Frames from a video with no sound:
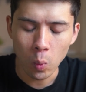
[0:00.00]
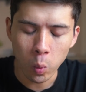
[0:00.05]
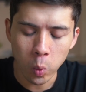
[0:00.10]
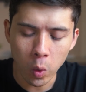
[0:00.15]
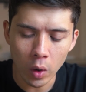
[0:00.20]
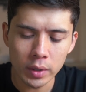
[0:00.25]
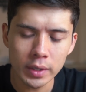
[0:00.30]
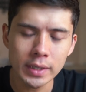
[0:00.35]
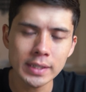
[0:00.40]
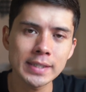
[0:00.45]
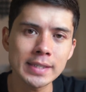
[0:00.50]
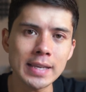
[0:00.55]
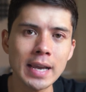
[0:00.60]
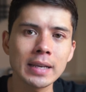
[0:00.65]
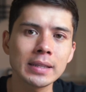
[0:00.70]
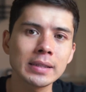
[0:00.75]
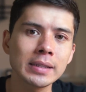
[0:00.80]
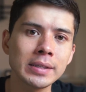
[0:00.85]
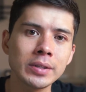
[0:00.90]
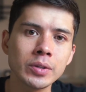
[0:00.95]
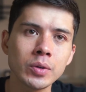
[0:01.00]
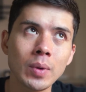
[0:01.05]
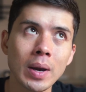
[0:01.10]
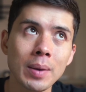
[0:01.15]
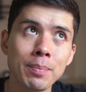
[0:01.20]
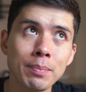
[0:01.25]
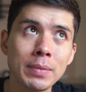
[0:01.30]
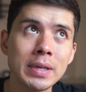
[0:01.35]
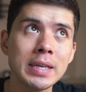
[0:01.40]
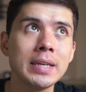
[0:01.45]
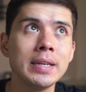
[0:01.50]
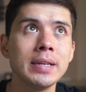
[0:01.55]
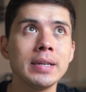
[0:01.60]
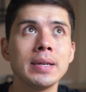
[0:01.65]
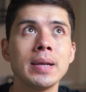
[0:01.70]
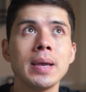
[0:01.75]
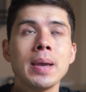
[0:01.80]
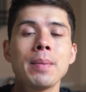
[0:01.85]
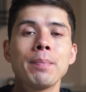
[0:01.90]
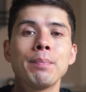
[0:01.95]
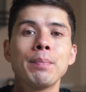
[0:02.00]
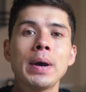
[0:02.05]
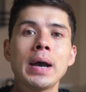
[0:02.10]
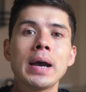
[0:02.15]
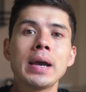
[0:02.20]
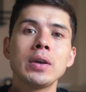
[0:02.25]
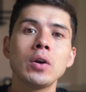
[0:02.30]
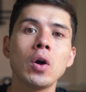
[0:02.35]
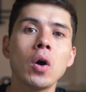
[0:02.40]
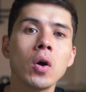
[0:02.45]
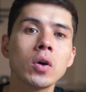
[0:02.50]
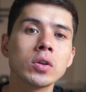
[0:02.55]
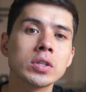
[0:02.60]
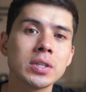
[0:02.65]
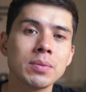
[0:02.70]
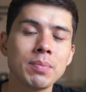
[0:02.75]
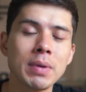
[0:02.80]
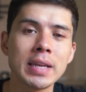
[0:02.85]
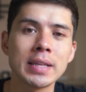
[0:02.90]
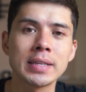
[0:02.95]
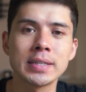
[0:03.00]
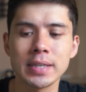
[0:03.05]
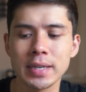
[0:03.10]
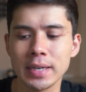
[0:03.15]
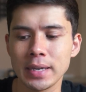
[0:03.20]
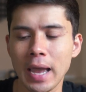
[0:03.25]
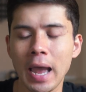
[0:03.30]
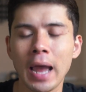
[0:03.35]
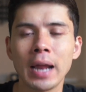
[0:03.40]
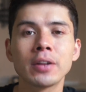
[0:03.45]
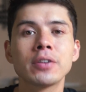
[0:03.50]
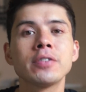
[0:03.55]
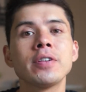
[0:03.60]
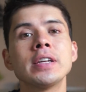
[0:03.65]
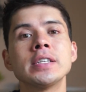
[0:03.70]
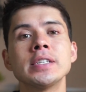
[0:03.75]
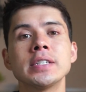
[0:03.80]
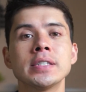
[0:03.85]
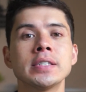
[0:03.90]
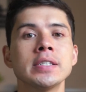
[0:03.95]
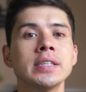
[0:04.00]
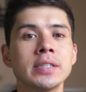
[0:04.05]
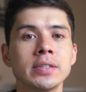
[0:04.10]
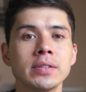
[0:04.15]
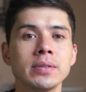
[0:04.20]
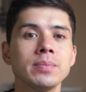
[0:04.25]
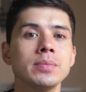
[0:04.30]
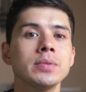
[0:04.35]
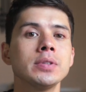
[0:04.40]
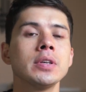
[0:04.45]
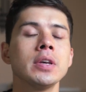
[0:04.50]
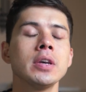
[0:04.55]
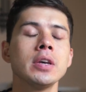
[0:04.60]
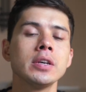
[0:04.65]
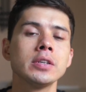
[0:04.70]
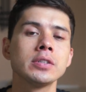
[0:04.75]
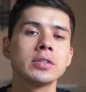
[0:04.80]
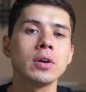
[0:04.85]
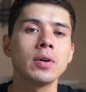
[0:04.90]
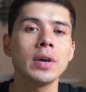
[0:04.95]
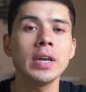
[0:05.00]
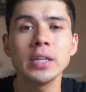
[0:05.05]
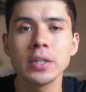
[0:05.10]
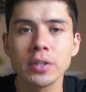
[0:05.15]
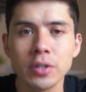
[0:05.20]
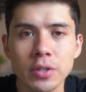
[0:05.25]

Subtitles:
what exactly do I mean by automating and creating systems? So in a